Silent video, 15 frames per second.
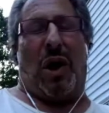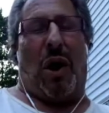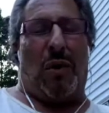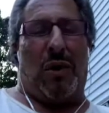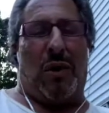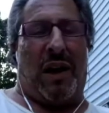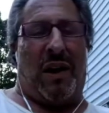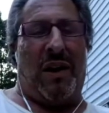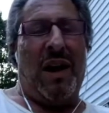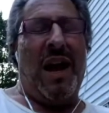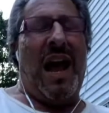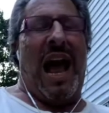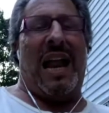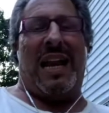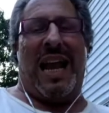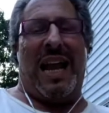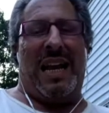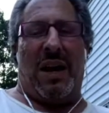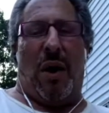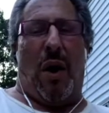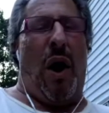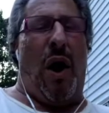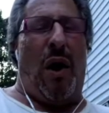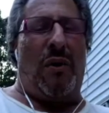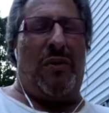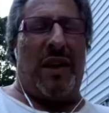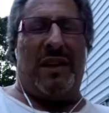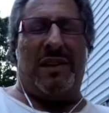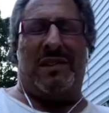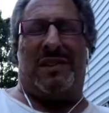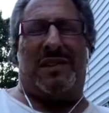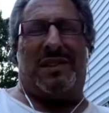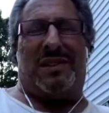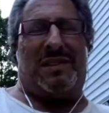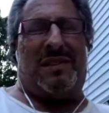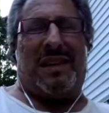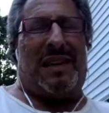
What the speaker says: dirt here and eating all these